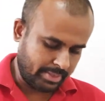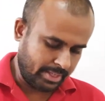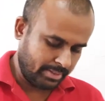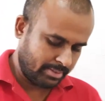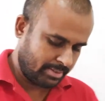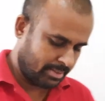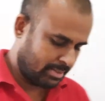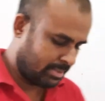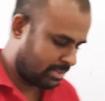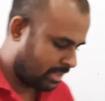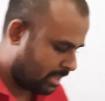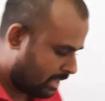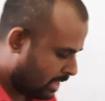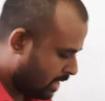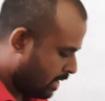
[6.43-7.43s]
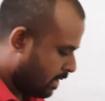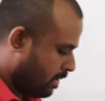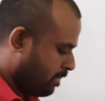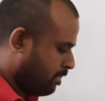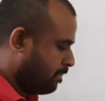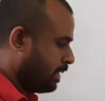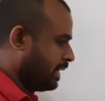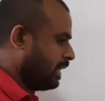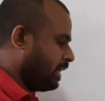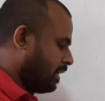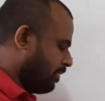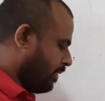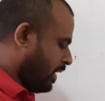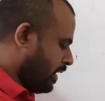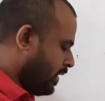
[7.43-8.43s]
this
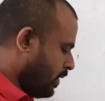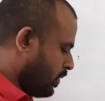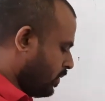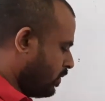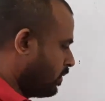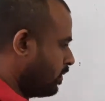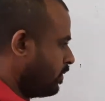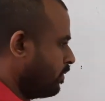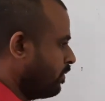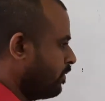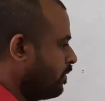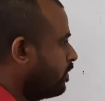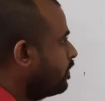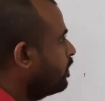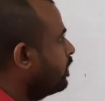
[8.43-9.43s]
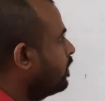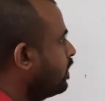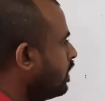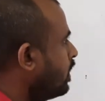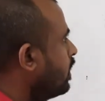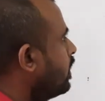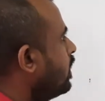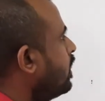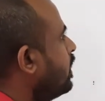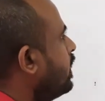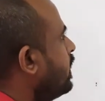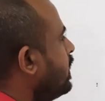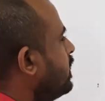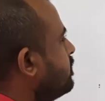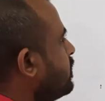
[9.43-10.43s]
particular video
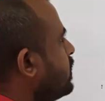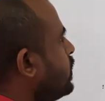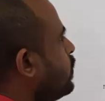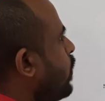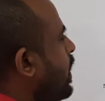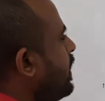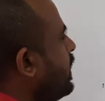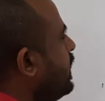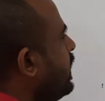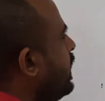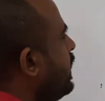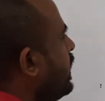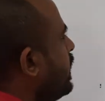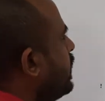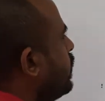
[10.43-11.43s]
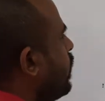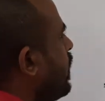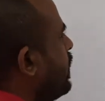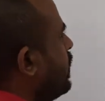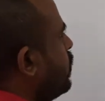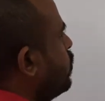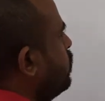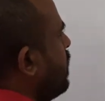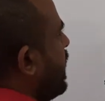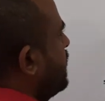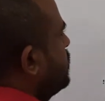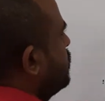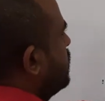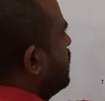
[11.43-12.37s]
is for the 2022 batch.